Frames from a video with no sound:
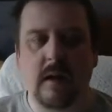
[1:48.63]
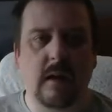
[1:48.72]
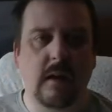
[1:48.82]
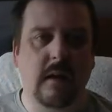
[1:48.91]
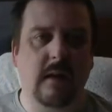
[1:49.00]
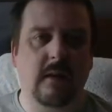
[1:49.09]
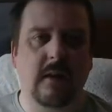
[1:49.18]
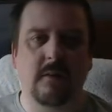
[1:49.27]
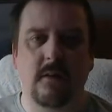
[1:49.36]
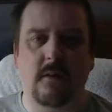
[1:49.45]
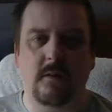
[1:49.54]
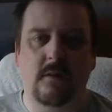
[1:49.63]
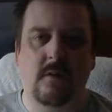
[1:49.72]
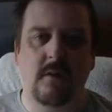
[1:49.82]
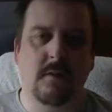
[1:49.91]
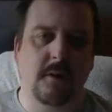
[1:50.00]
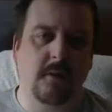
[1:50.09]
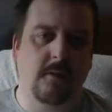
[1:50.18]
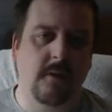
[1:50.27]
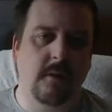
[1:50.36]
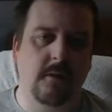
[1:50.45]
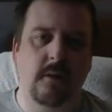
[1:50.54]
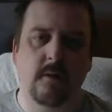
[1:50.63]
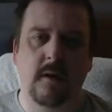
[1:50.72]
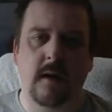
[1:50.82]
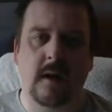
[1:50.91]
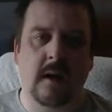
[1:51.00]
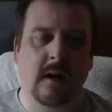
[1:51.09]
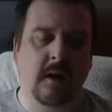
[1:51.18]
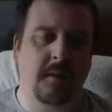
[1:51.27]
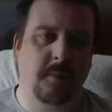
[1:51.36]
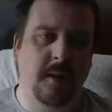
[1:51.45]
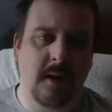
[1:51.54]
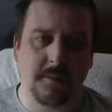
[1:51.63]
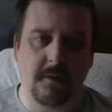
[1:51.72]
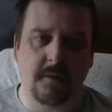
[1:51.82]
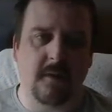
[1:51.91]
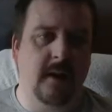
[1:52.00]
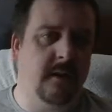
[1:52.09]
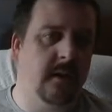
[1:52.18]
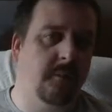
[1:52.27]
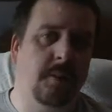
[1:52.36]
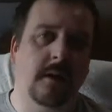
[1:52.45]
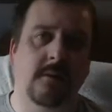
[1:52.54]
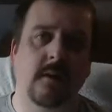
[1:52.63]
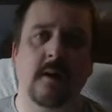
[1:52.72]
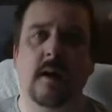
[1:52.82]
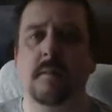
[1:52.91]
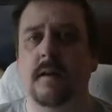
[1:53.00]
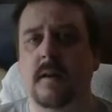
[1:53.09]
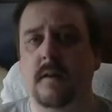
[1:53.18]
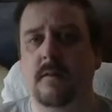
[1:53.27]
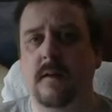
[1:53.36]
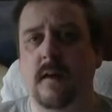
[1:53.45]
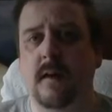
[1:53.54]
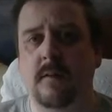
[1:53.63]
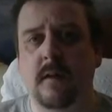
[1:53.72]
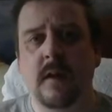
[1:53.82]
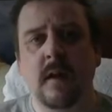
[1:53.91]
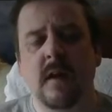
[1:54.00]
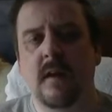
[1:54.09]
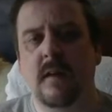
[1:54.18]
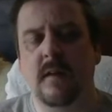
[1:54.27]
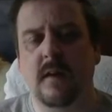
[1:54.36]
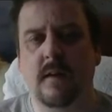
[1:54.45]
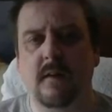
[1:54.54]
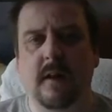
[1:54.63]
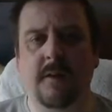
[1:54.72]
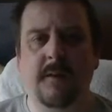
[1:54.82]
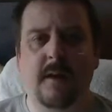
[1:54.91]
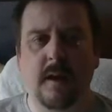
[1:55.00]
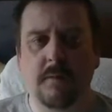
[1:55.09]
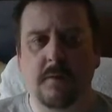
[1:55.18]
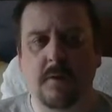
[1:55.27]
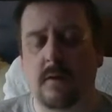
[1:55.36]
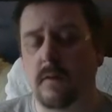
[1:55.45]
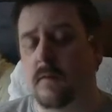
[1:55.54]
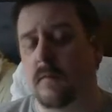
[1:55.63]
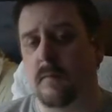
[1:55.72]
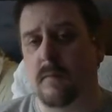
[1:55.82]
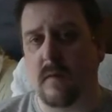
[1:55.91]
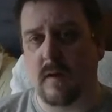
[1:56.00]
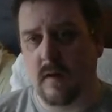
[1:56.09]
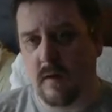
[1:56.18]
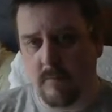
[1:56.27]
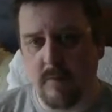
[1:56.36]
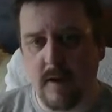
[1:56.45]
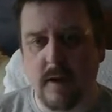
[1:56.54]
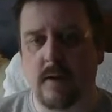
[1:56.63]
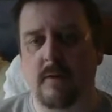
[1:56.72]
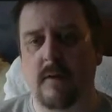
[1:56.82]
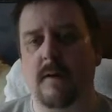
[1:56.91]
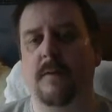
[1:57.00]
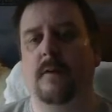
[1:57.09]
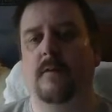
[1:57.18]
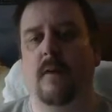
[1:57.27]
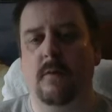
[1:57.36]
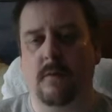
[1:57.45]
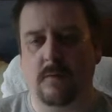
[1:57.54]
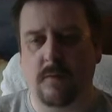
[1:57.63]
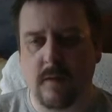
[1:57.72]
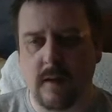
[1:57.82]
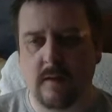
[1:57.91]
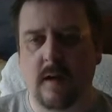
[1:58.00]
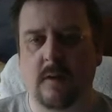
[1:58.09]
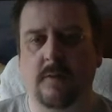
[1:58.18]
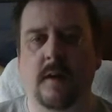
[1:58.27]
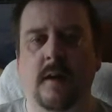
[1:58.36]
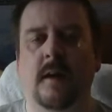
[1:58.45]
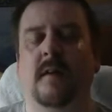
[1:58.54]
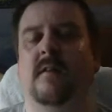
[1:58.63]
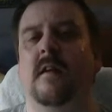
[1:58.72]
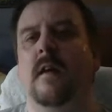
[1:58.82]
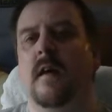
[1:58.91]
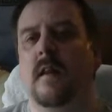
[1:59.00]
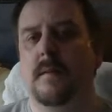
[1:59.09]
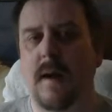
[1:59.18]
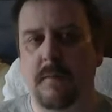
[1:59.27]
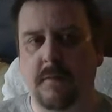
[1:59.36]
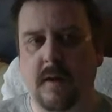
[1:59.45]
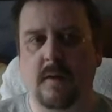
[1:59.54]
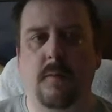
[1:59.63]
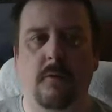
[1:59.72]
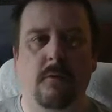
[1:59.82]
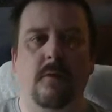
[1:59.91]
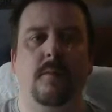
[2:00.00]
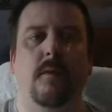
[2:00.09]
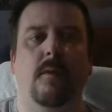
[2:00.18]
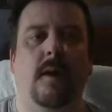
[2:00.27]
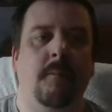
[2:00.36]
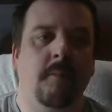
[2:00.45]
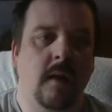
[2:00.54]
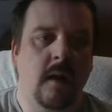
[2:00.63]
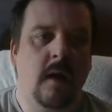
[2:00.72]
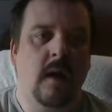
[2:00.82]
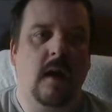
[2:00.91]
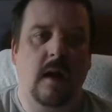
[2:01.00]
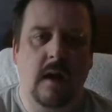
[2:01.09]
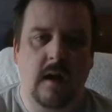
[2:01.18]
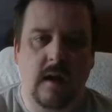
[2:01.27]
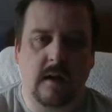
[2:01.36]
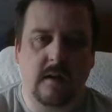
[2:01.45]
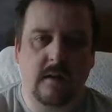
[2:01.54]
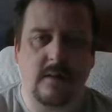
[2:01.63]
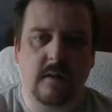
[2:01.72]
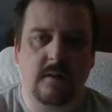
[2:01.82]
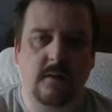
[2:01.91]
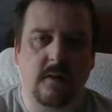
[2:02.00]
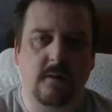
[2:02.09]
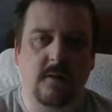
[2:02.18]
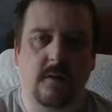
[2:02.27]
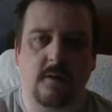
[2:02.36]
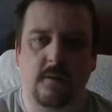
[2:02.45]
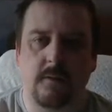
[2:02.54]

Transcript: that's not too much of an issue. It's becoming a standard in PC gaming these days that if a game has got really good graphics, lots of details in it, the maps get smaller and smaller. And this has actually got some